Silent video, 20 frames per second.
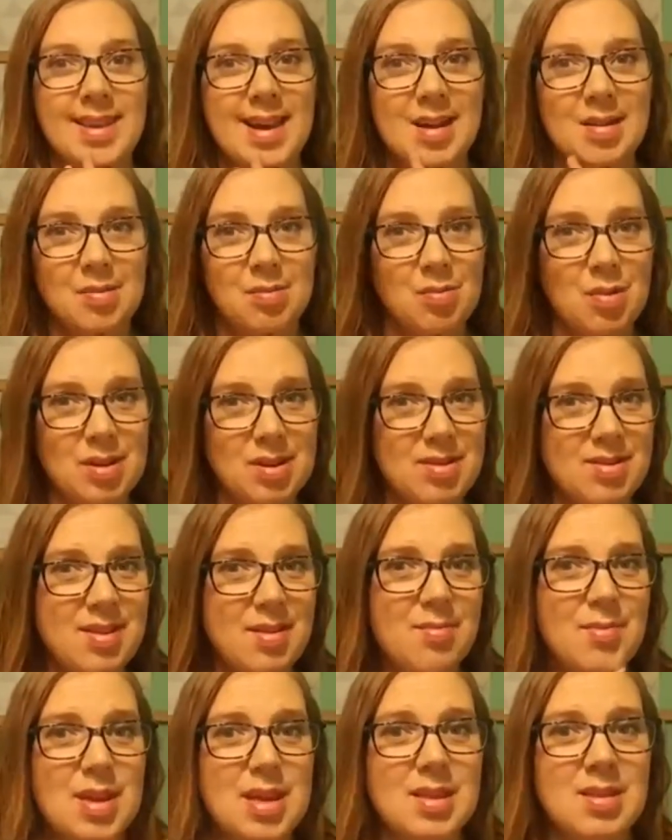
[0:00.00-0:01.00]
down what does
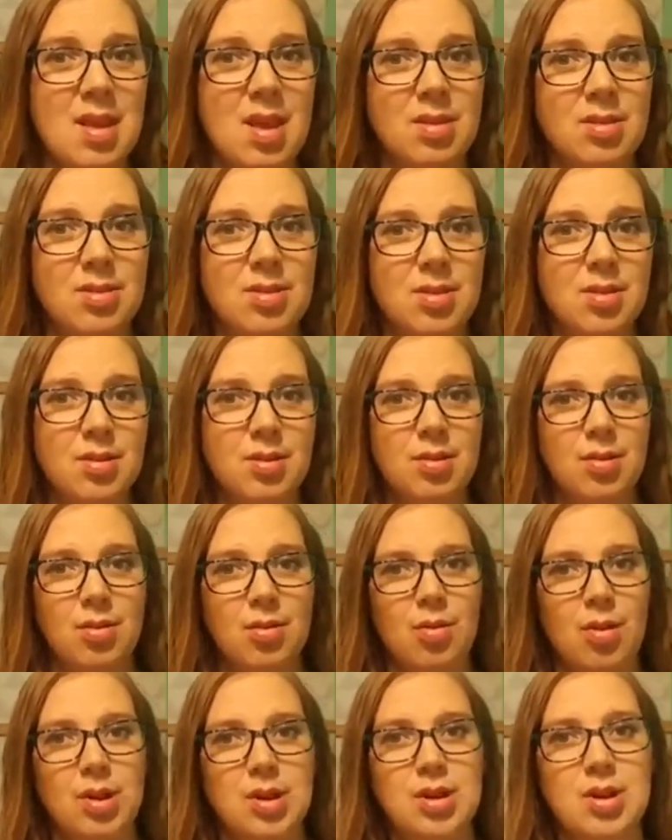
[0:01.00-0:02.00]
it mean
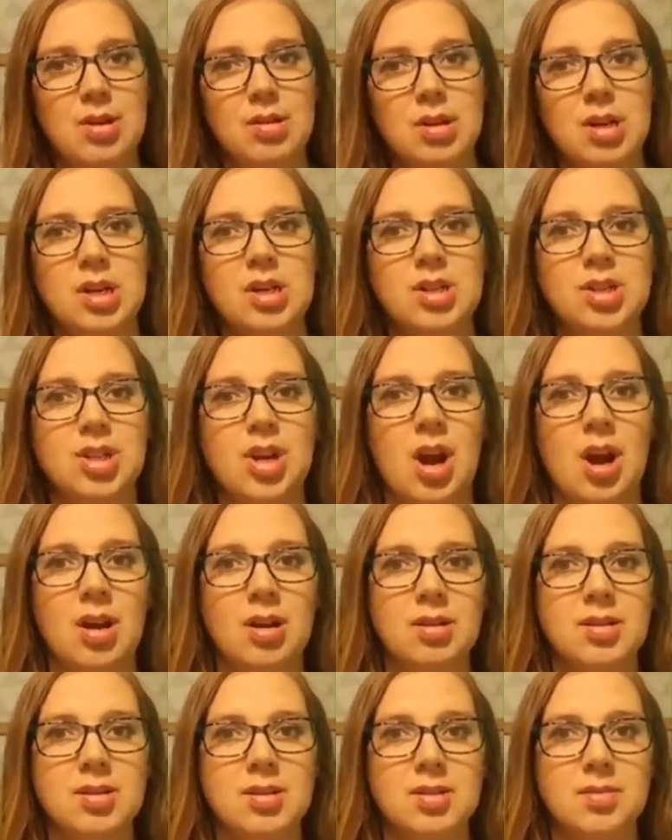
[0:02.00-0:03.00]
to nourish
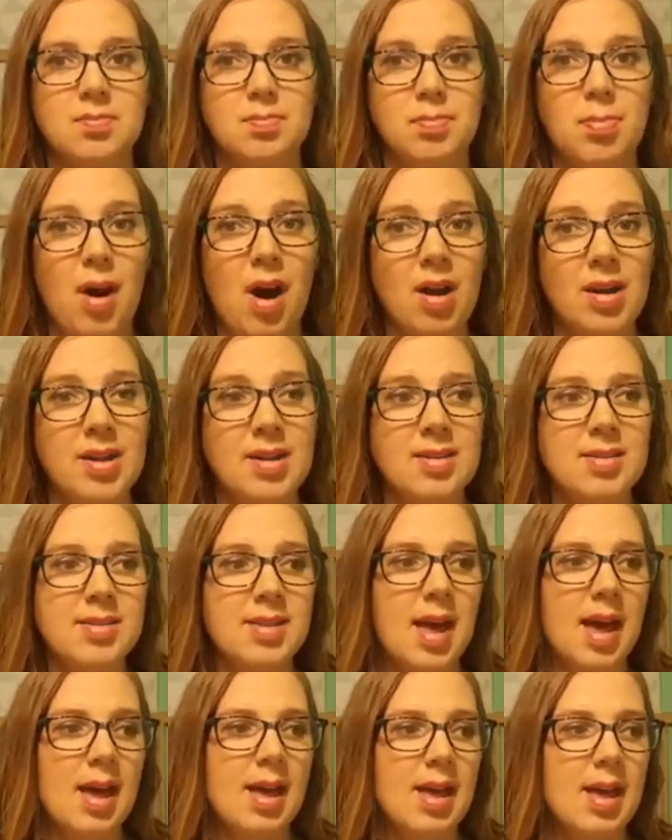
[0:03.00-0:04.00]
our
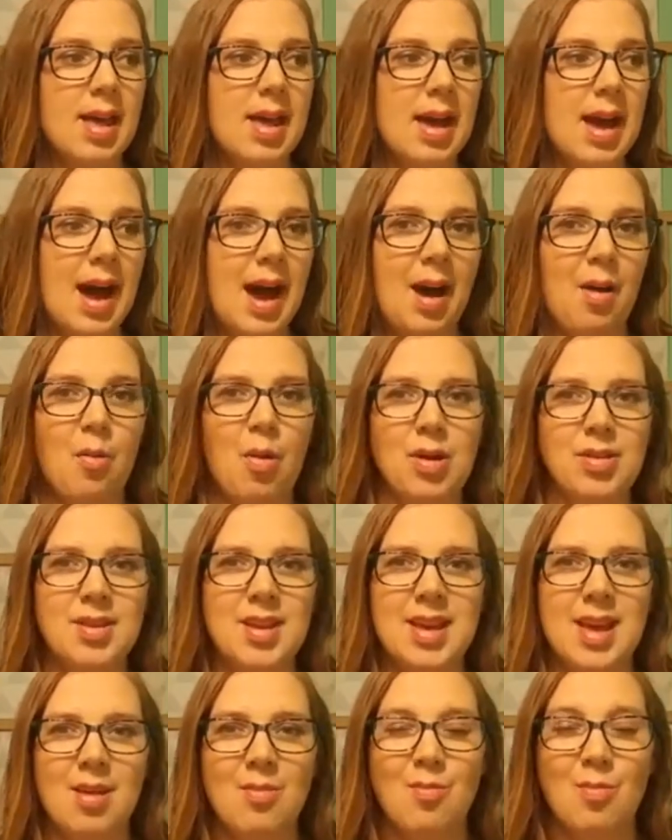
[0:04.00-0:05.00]
bodies, I want
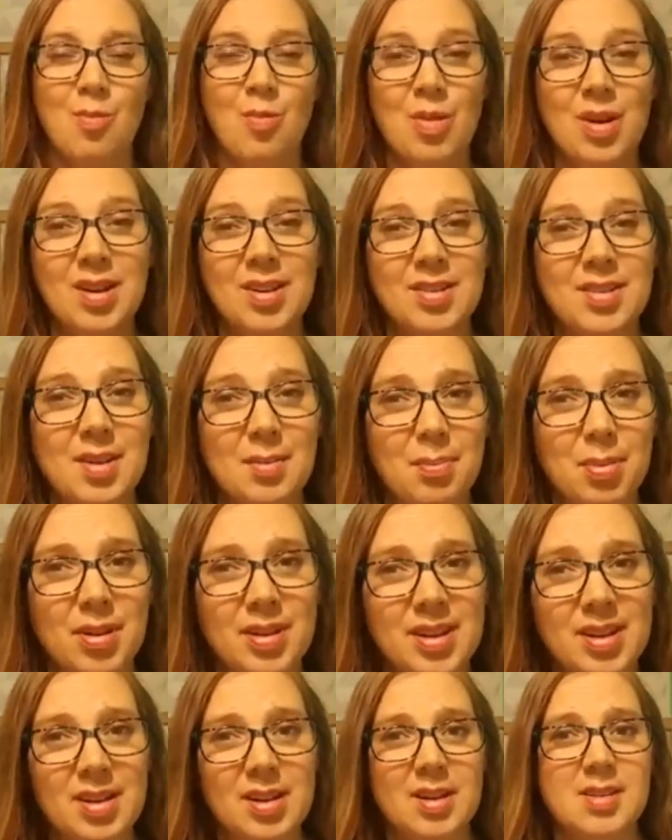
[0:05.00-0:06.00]
to get real simple
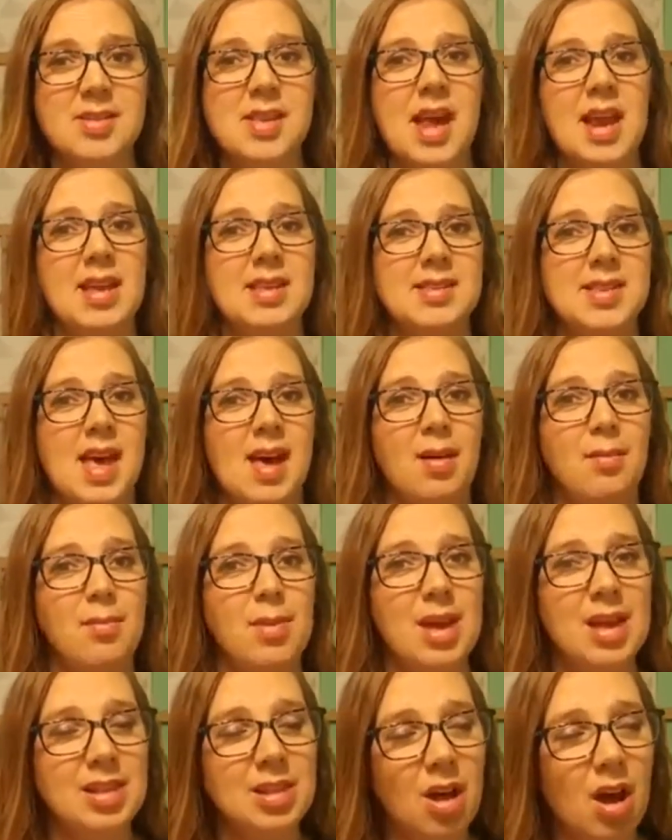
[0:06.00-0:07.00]
here because that has helped
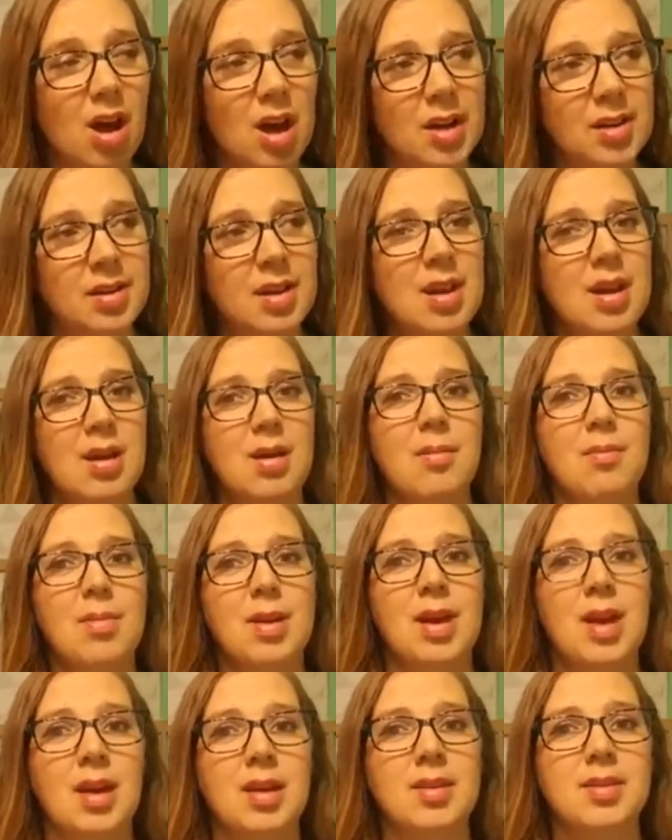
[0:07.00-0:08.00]
me a lot,
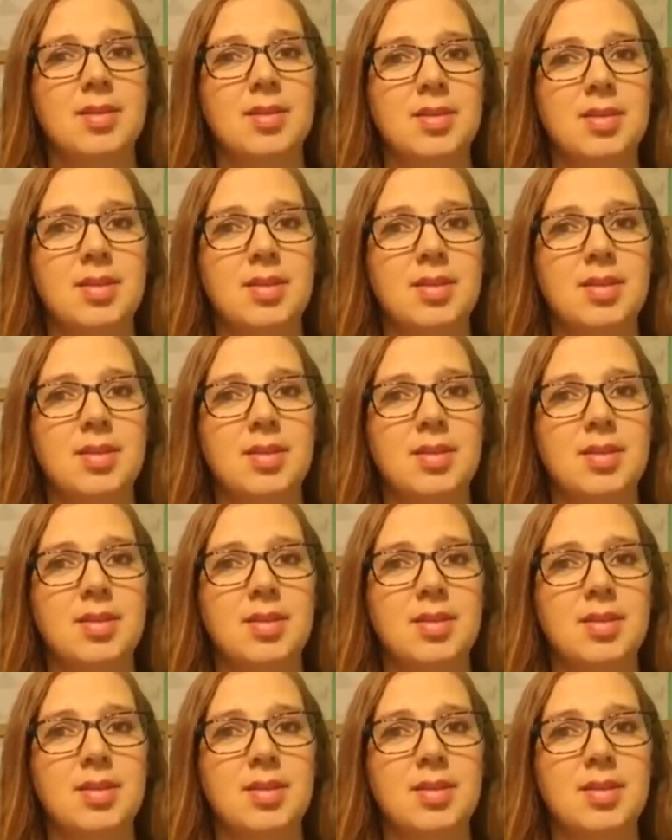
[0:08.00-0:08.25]
because